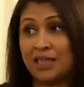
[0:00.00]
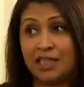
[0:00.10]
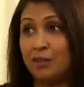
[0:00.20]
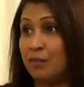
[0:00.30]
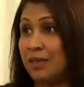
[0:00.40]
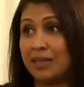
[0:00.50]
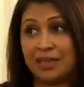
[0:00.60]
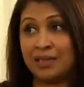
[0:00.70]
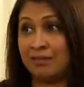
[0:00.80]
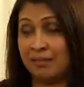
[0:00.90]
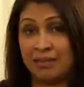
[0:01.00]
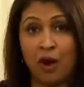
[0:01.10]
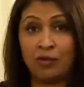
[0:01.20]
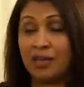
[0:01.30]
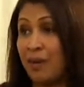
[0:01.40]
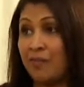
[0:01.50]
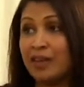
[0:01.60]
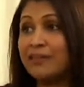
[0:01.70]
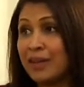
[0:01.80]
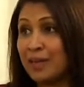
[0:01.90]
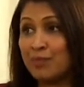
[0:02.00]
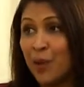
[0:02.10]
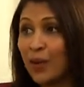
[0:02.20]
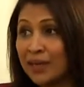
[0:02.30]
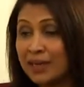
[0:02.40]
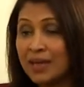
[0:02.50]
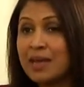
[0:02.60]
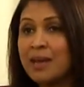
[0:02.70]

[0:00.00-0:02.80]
Achievement, outcome, very, very important.